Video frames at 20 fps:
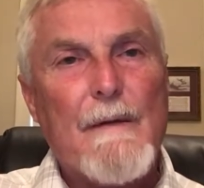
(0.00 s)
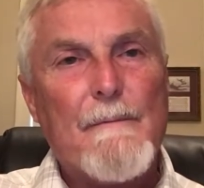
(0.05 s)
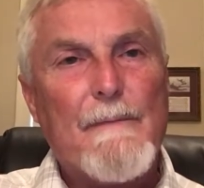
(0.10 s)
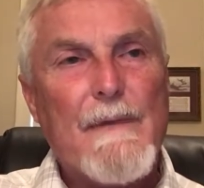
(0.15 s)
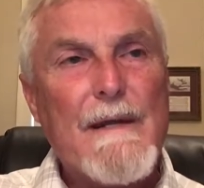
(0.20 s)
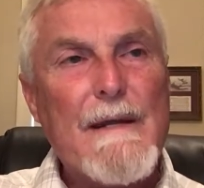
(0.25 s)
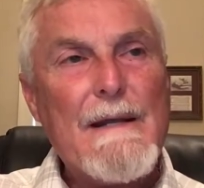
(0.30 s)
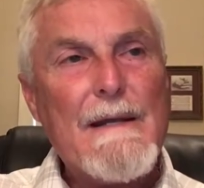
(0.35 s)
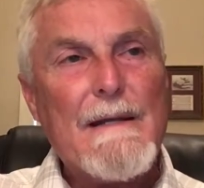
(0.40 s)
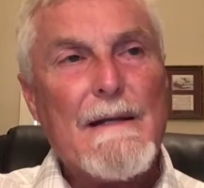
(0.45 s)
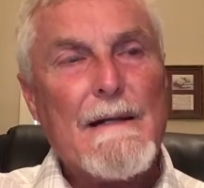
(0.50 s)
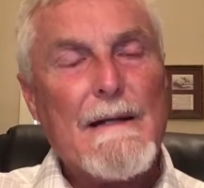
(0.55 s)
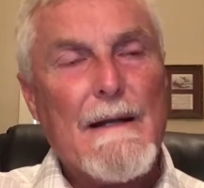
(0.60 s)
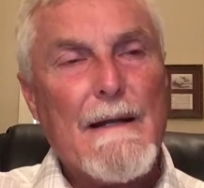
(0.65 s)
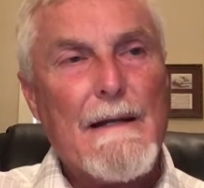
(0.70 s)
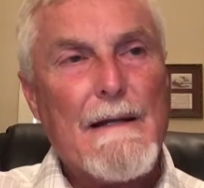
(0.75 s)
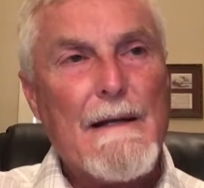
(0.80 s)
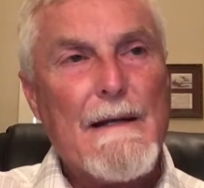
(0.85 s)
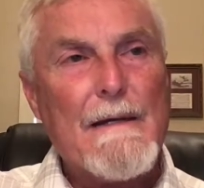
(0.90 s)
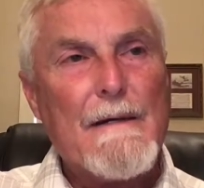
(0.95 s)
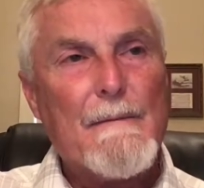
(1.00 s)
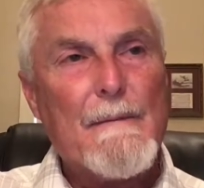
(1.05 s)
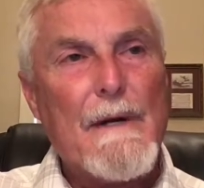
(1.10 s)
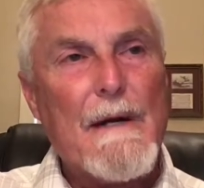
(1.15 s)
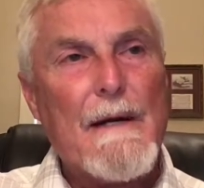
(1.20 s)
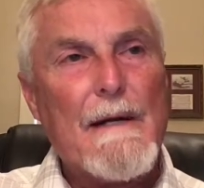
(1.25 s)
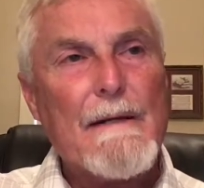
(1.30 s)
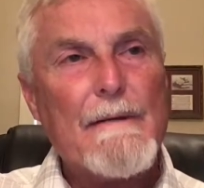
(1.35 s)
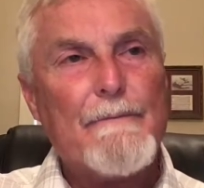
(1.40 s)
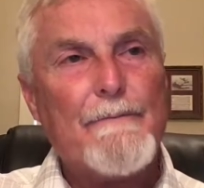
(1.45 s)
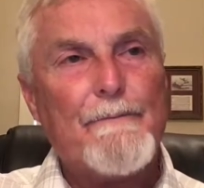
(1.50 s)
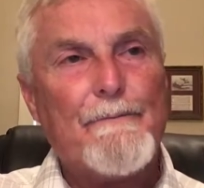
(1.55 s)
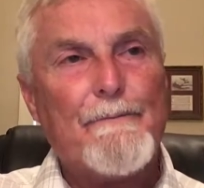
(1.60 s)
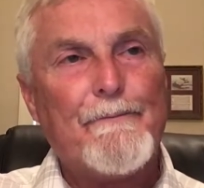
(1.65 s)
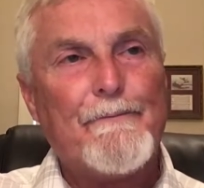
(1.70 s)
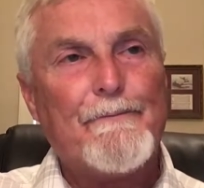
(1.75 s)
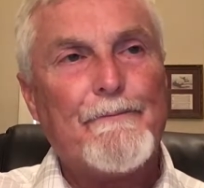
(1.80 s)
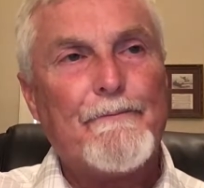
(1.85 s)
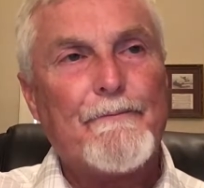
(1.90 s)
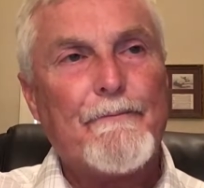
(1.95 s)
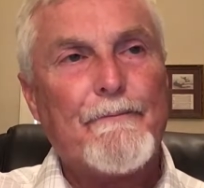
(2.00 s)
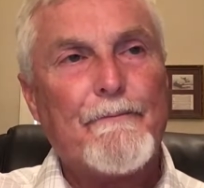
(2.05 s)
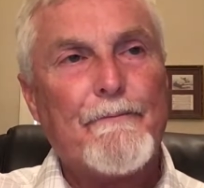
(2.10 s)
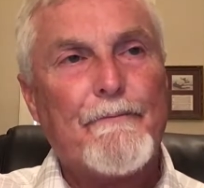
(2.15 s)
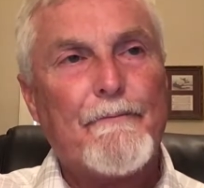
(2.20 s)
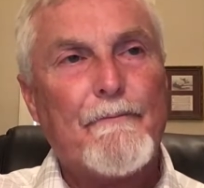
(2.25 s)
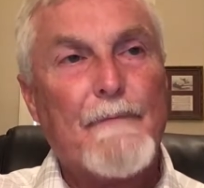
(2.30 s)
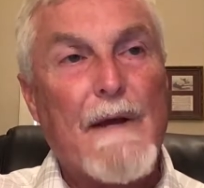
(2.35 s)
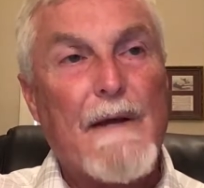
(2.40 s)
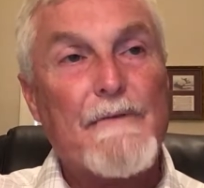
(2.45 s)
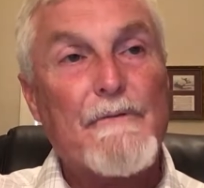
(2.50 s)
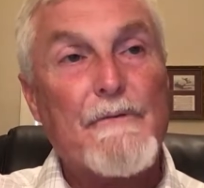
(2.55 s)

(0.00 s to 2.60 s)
being an Edomite by